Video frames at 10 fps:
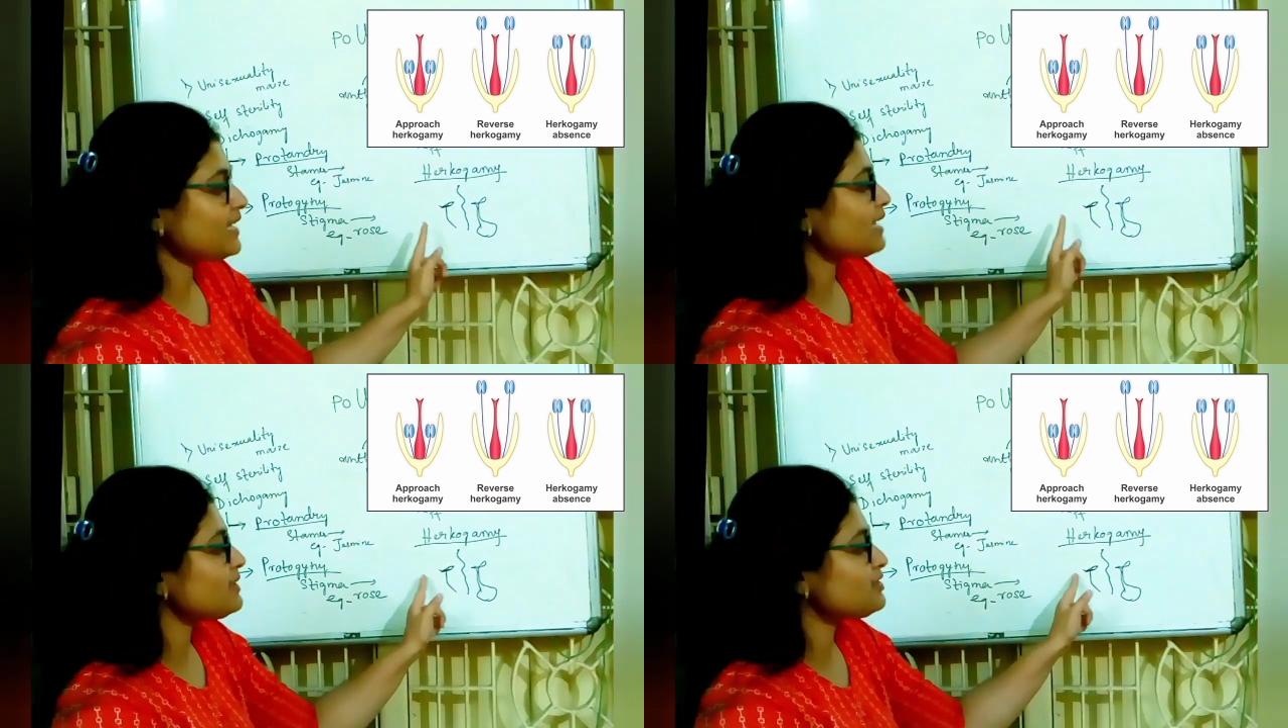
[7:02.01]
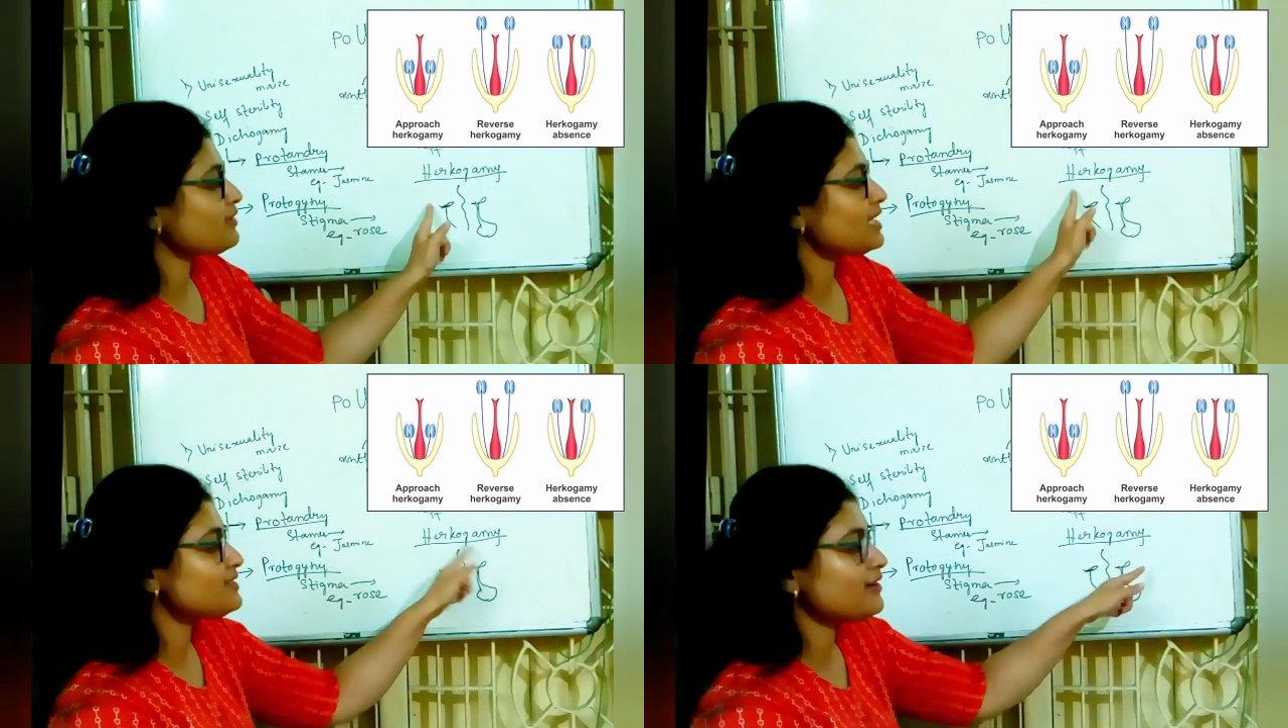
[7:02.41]
That means
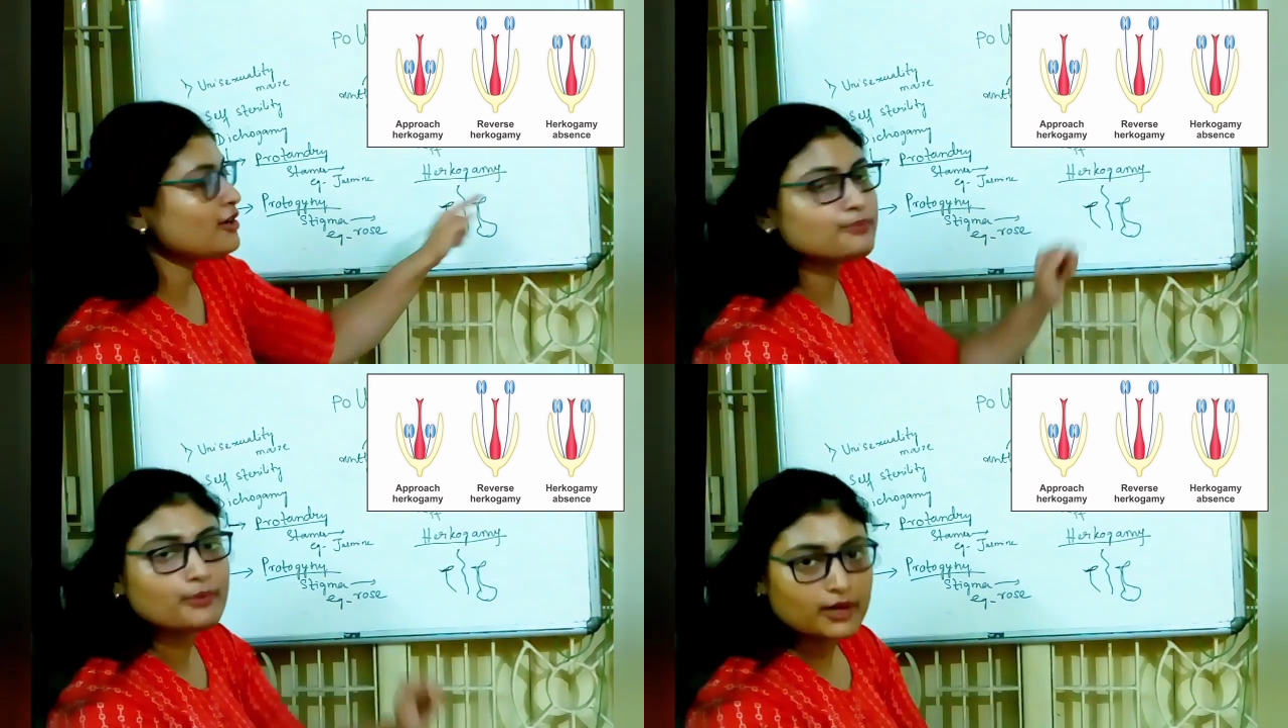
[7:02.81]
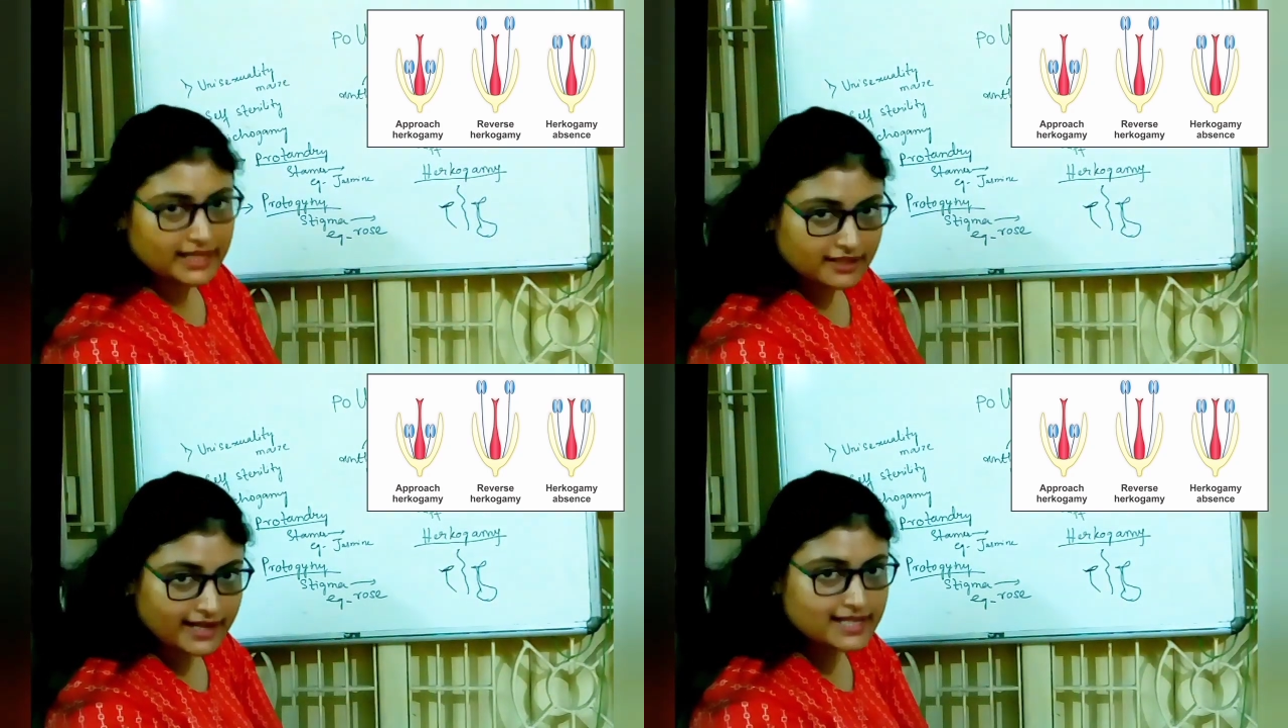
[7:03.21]
transfer of
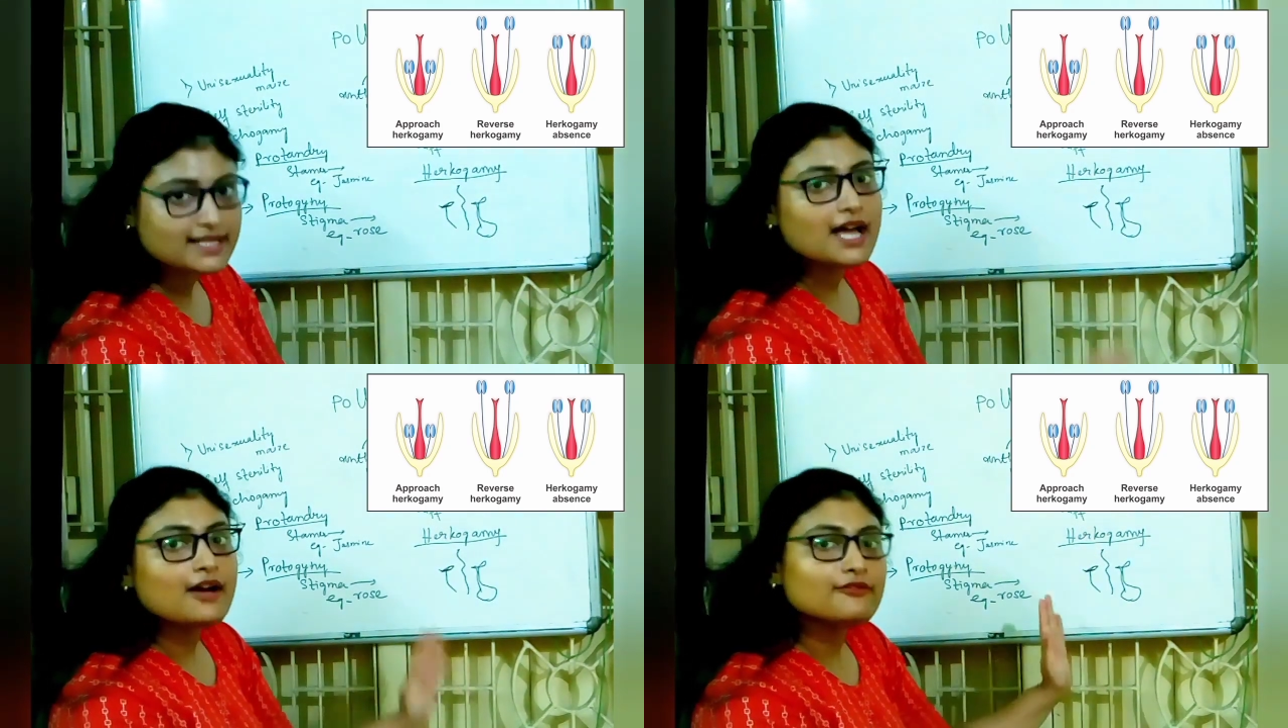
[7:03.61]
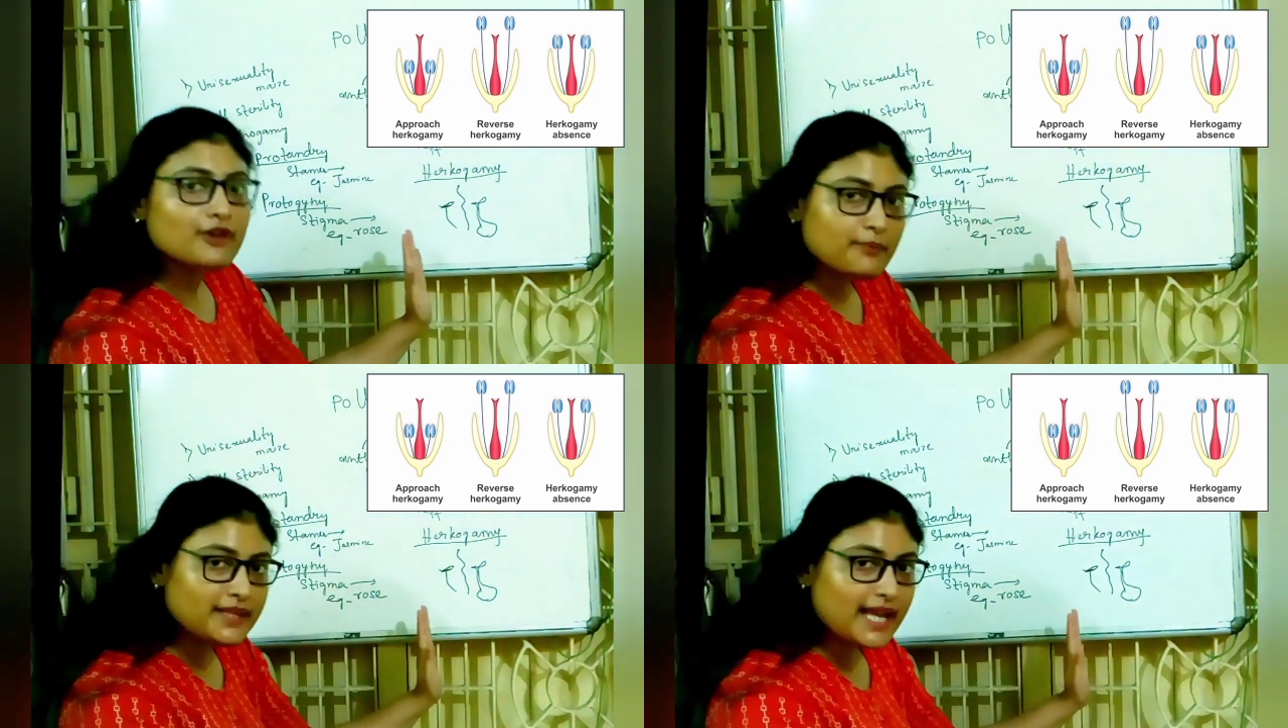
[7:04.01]
pollen grains
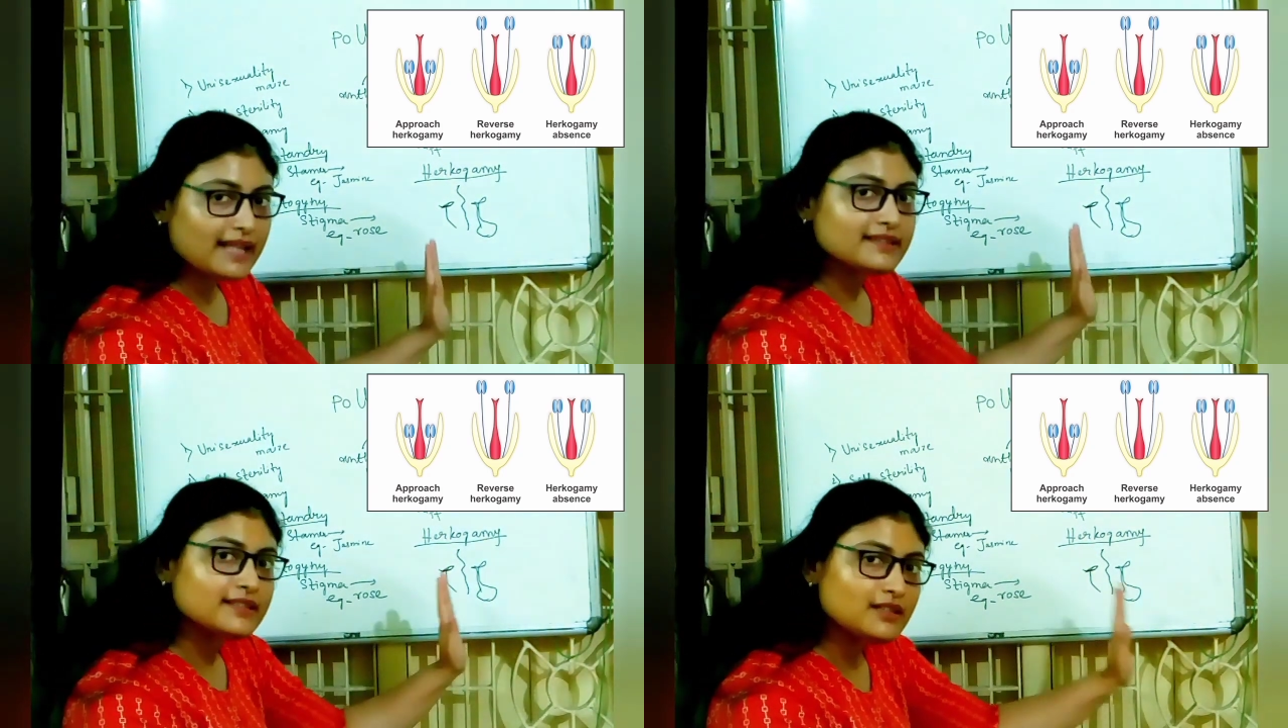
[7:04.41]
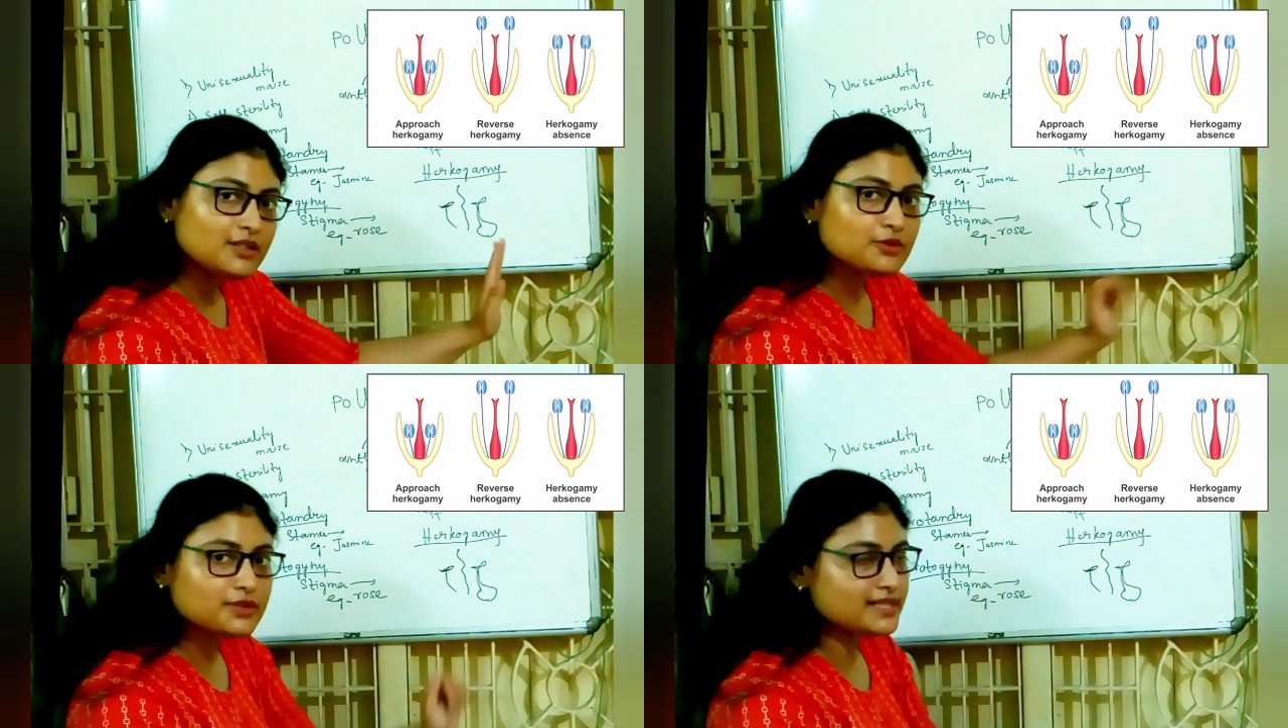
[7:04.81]
from the anther
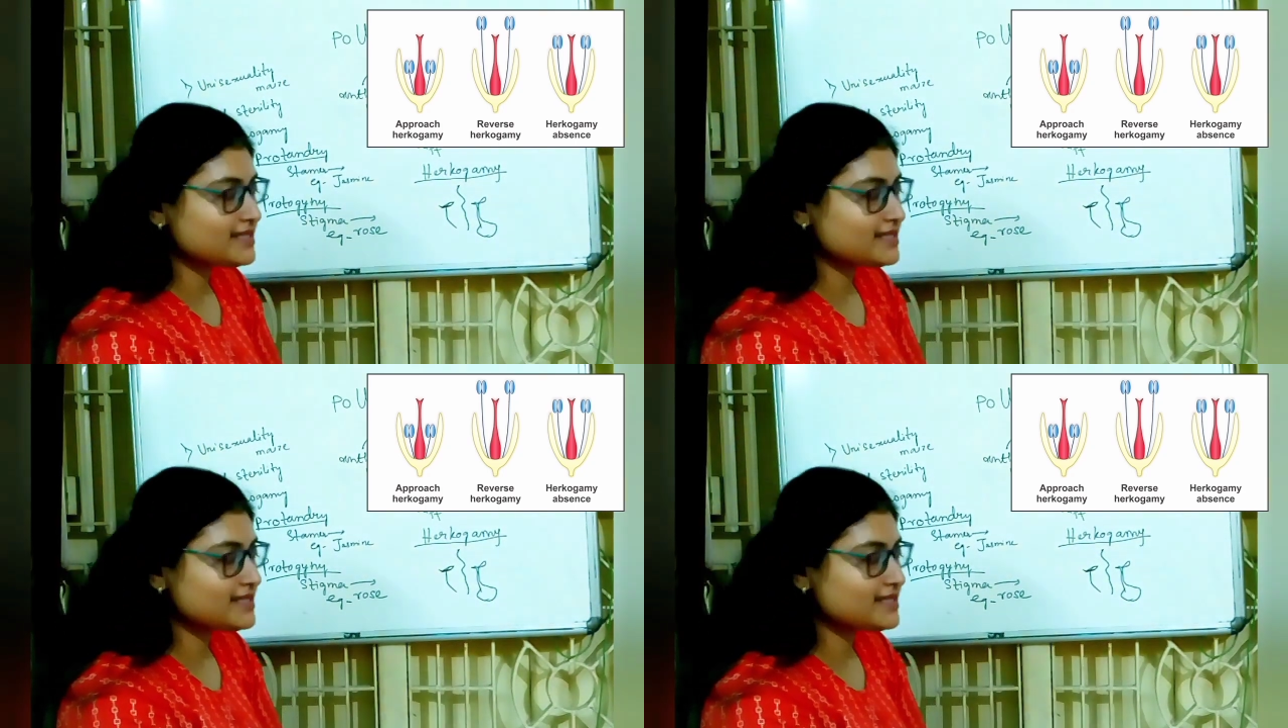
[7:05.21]
to the